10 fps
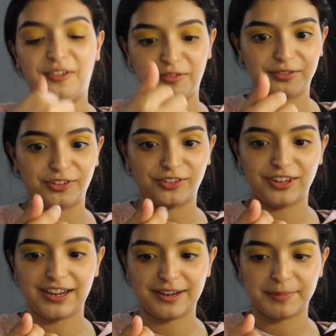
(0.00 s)
Oh
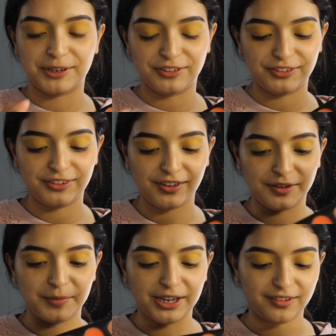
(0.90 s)
snap, I just
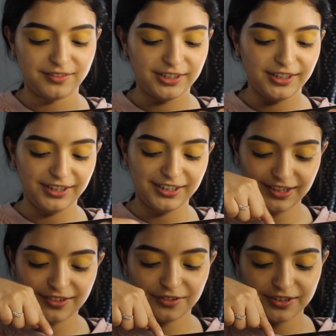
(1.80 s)
dug my nail in it.
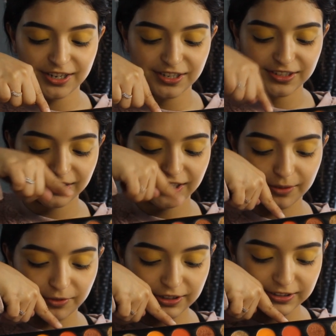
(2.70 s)
This orange, and then
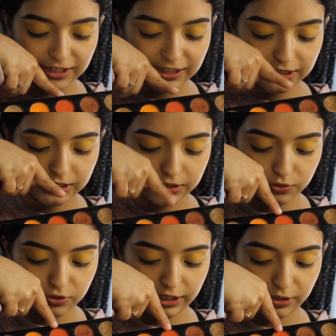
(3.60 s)
I'm going to take
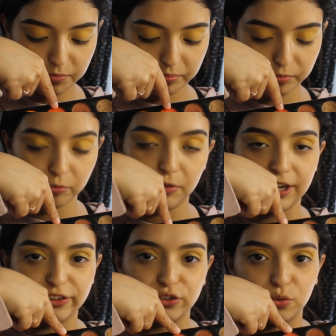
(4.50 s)
this like
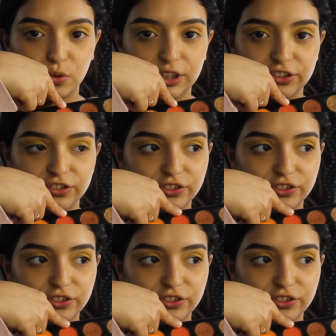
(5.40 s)
reddish orange.